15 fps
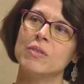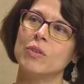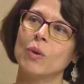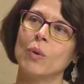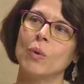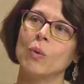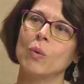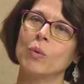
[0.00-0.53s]

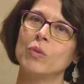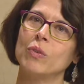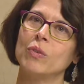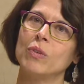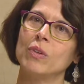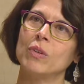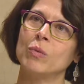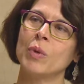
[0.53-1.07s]
So
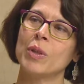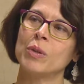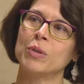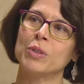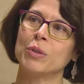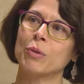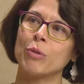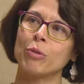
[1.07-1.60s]

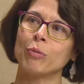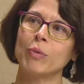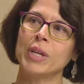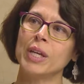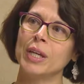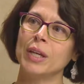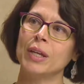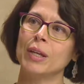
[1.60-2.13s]
whether you're
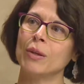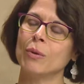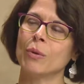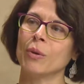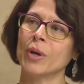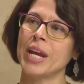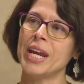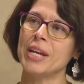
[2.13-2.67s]
three
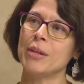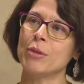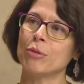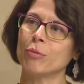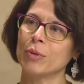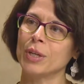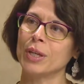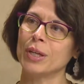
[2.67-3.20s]
or
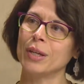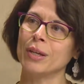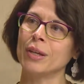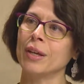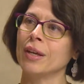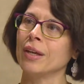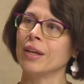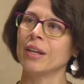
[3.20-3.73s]

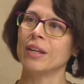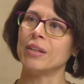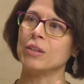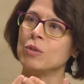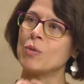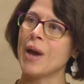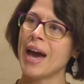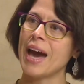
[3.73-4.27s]
83
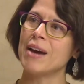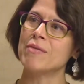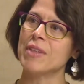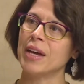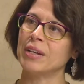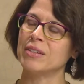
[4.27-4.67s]
you have